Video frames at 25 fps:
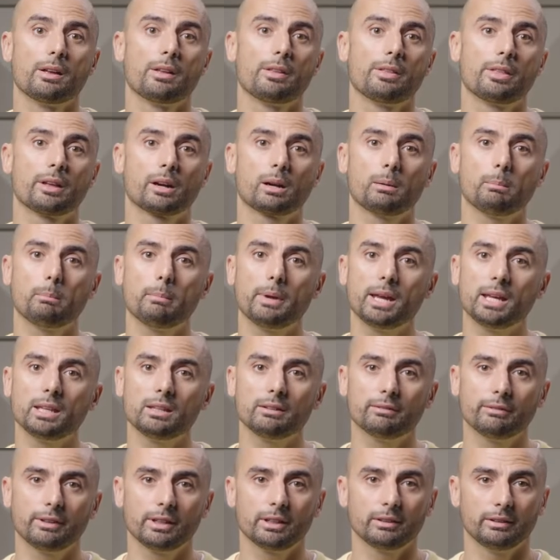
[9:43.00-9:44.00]
There are
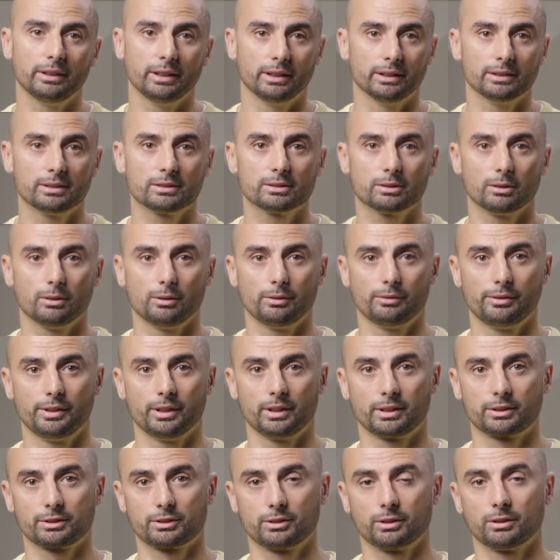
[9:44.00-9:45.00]
many variants of the
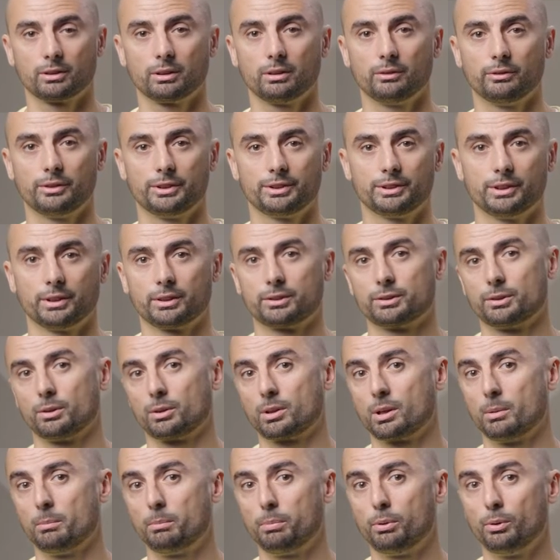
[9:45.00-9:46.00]
external
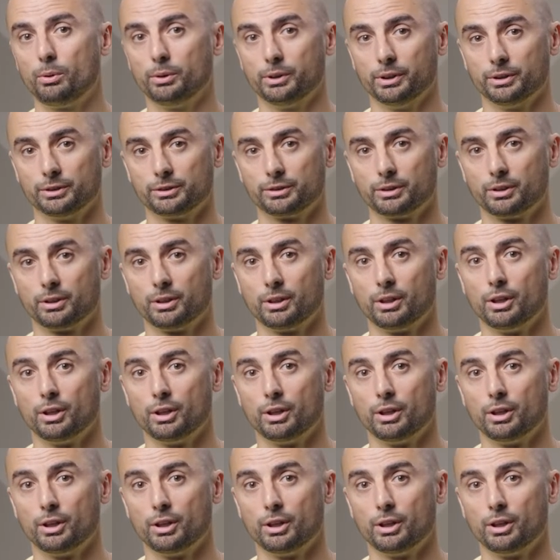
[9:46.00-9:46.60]
VCXO component.